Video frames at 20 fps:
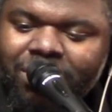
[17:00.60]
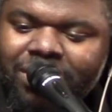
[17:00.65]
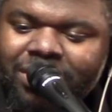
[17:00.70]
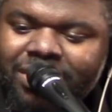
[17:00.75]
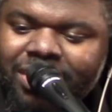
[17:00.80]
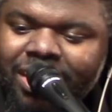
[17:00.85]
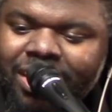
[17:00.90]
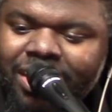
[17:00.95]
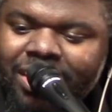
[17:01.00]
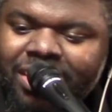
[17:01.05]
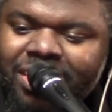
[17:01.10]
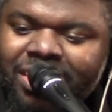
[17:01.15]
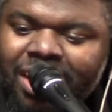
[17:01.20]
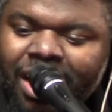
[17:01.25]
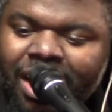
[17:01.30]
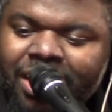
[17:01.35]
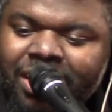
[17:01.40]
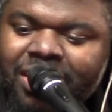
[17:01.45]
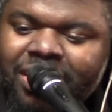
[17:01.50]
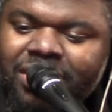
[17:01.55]
said,
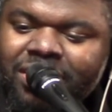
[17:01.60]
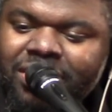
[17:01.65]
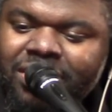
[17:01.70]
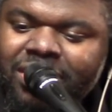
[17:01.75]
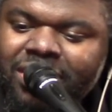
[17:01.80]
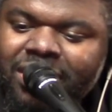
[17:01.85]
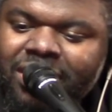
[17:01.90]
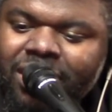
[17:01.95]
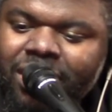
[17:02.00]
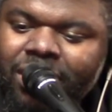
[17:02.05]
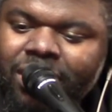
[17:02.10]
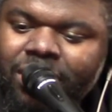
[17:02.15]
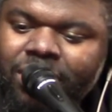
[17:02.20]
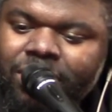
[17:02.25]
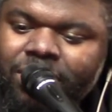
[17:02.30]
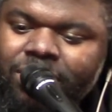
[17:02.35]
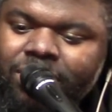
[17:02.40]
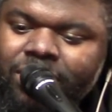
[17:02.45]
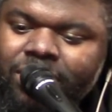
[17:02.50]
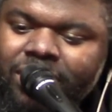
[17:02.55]
like he you
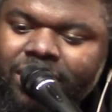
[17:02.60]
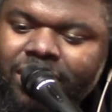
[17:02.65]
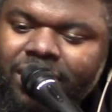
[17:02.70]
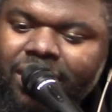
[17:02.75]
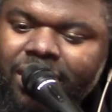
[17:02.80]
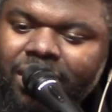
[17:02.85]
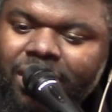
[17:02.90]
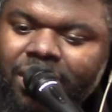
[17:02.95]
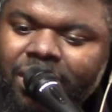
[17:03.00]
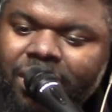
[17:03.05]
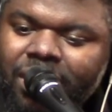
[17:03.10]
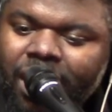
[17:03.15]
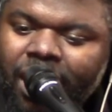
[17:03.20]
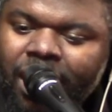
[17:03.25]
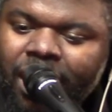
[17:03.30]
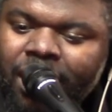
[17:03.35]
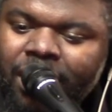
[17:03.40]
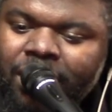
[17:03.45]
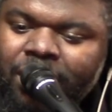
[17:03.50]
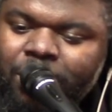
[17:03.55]
know
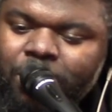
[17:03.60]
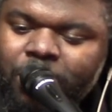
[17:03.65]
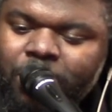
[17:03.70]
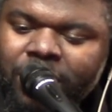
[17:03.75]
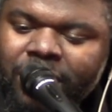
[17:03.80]
uh, when